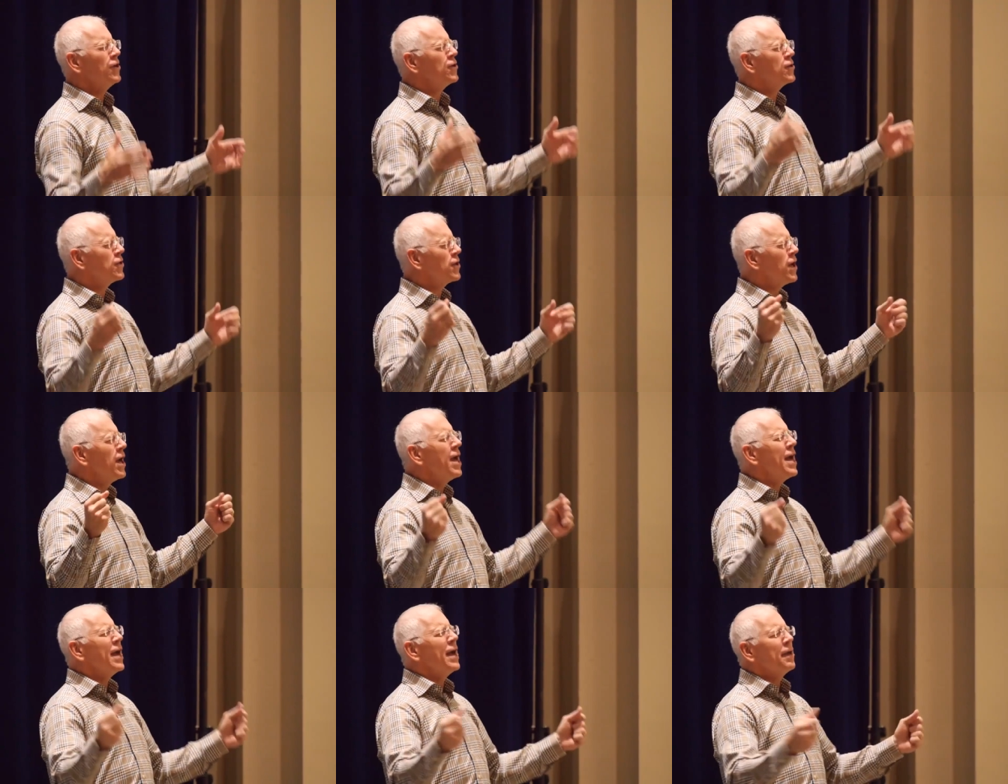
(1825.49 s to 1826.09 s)
You're
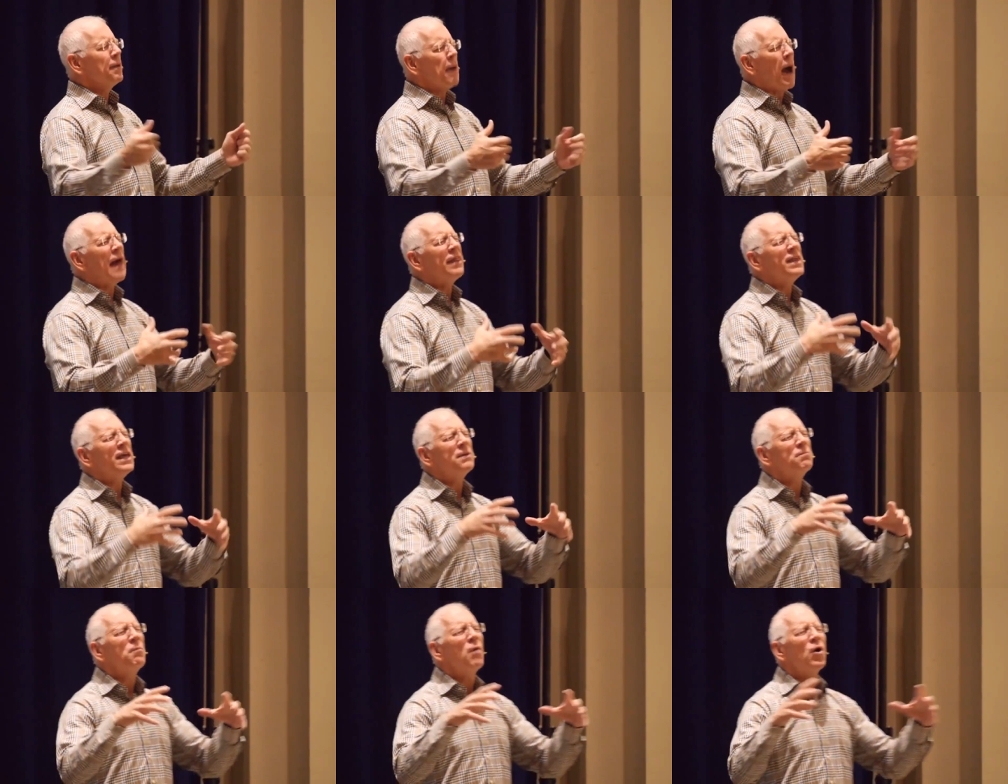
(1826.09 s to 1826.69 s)
just, I
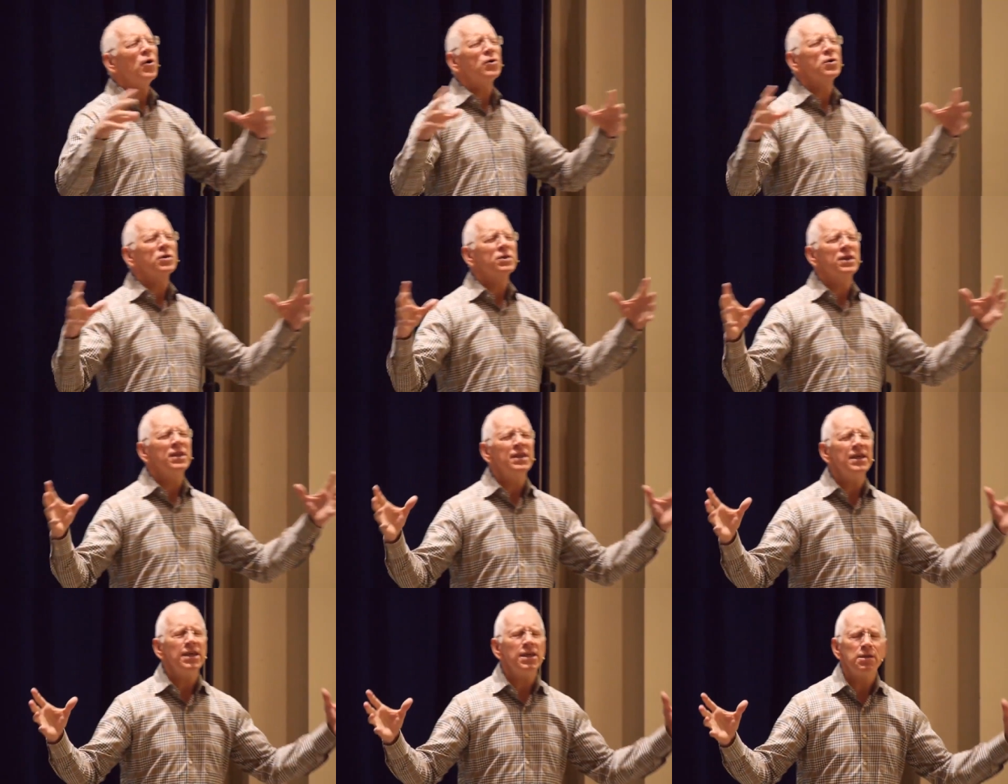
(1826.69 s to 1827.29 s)
think
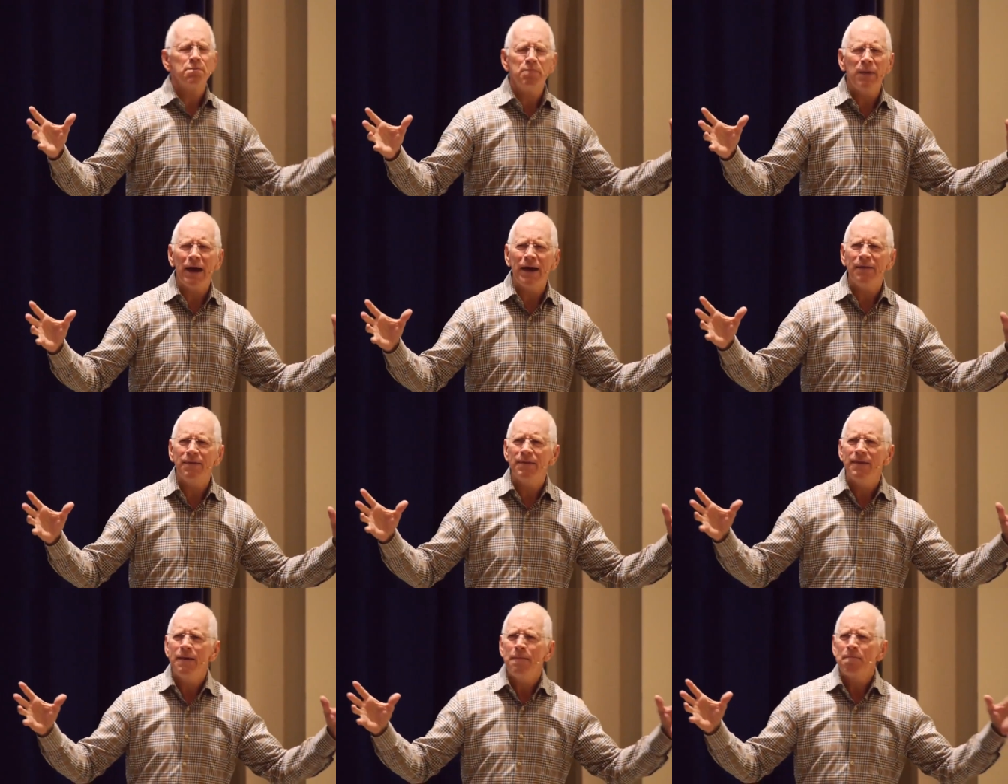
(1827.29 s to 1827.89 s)
most of these
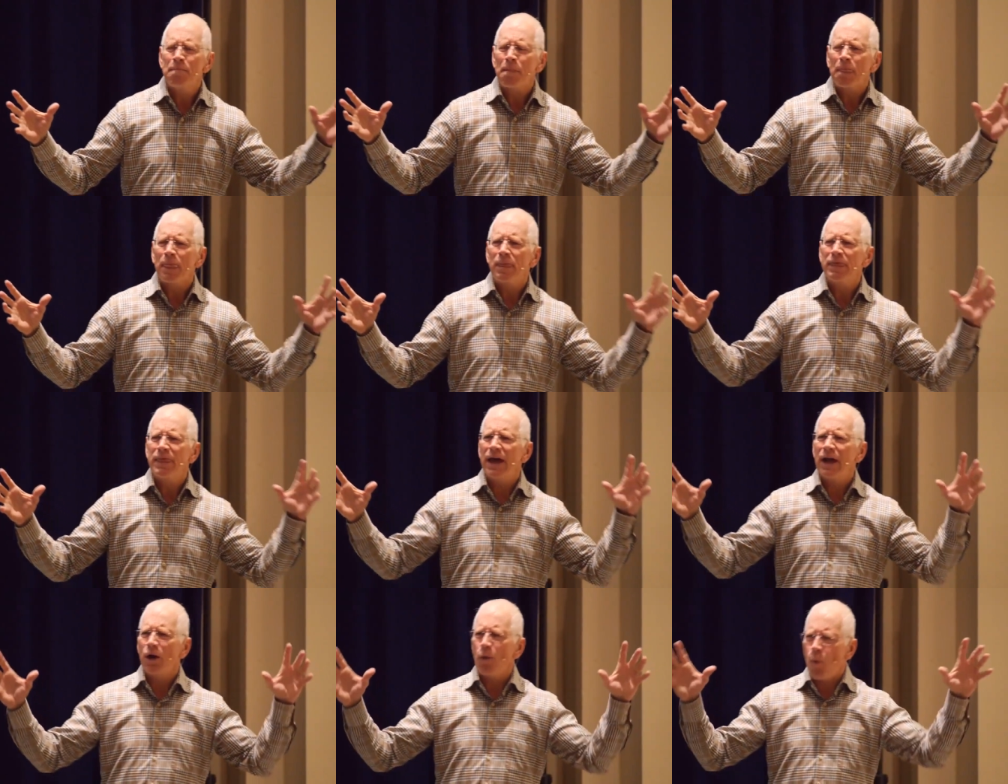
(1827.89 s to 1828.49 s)
men
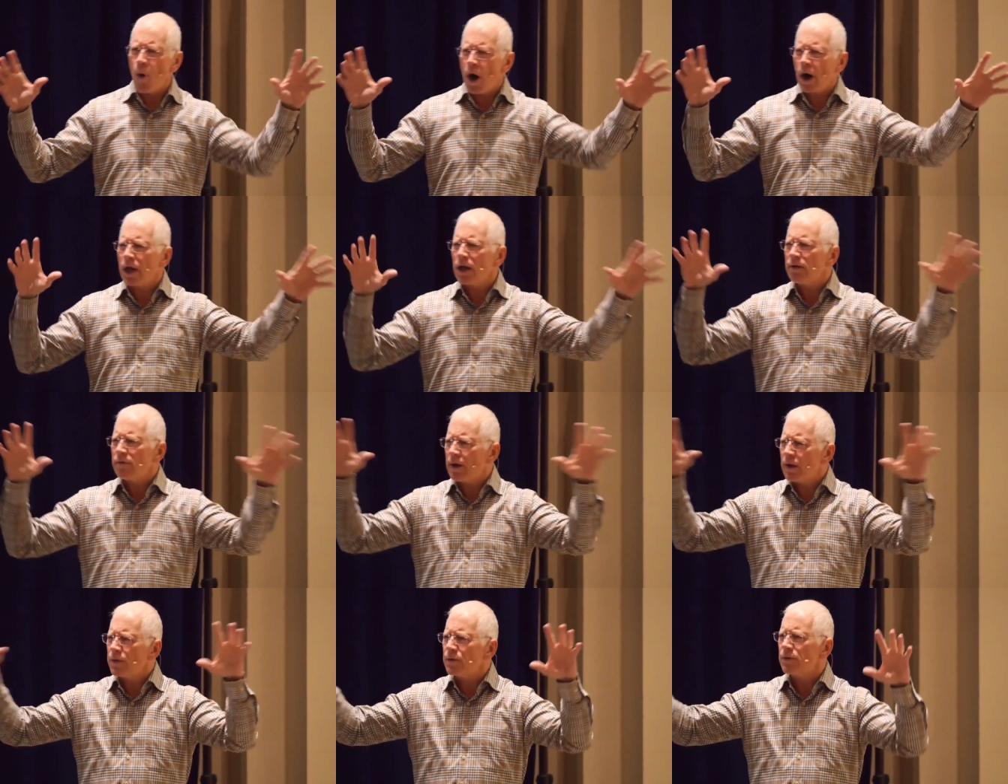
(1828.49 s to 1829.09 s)
that are
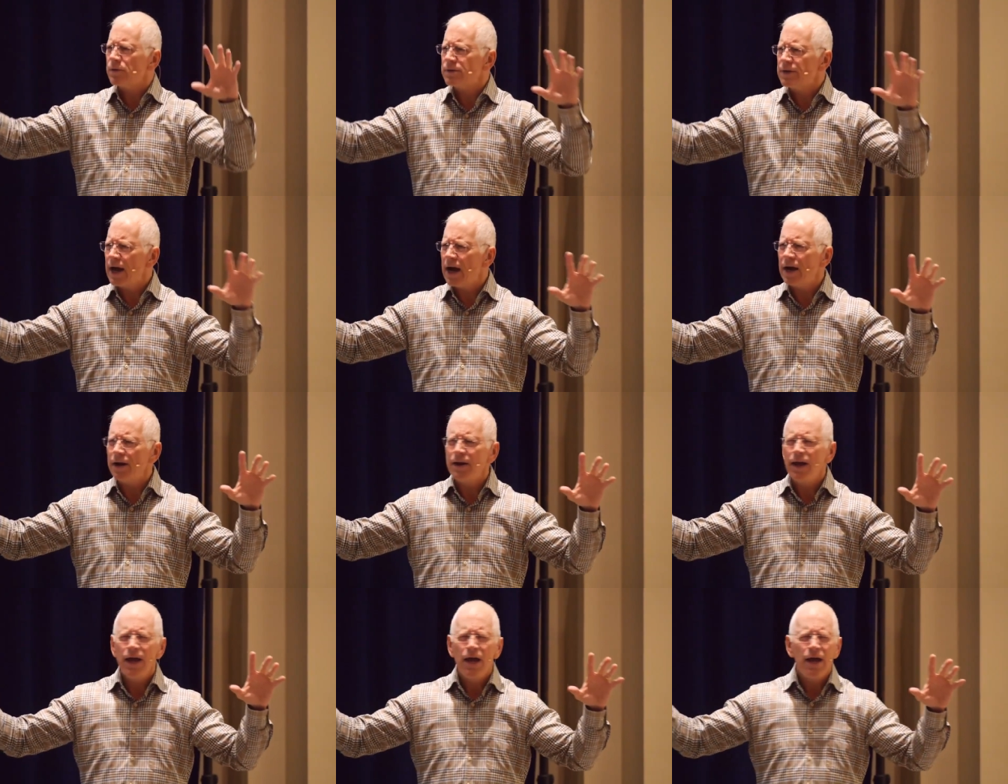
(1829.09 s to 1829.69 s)
walking around so
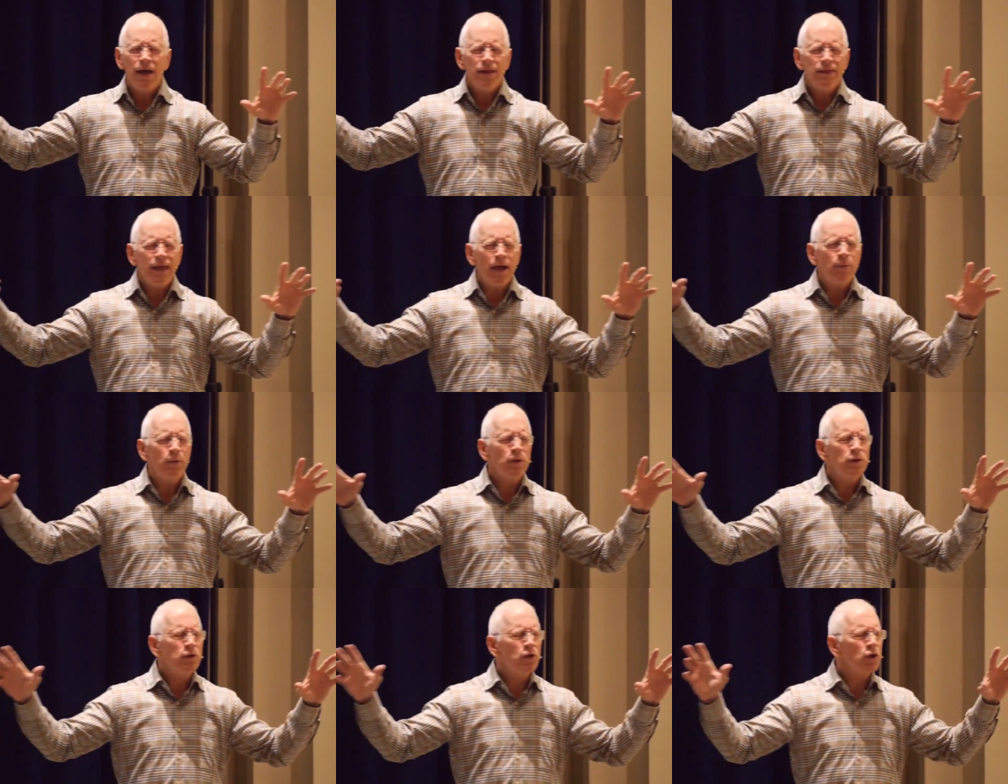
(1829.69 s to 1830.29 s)
tired, they
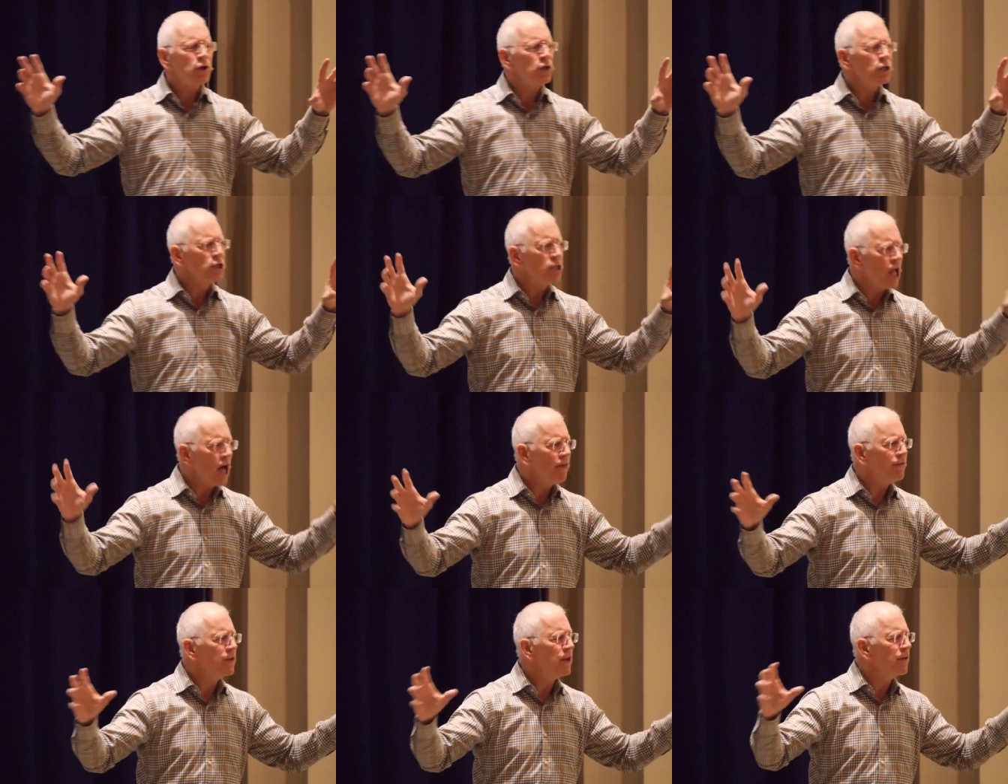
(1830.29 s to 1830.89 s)
would just
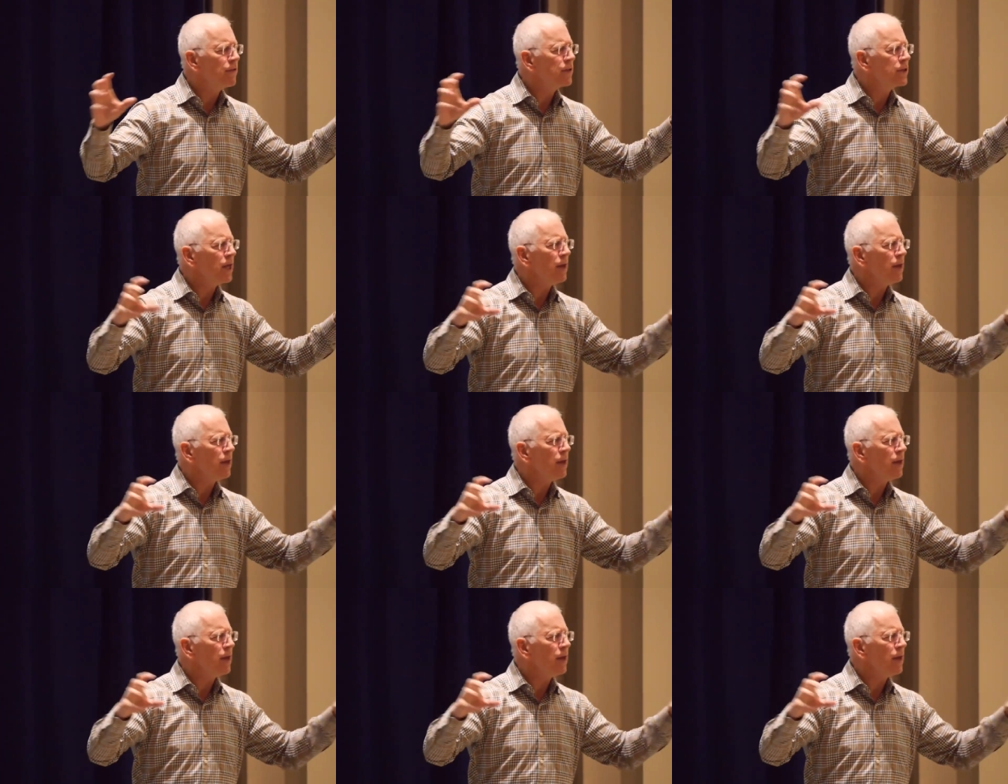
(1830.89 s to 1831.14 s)
love it if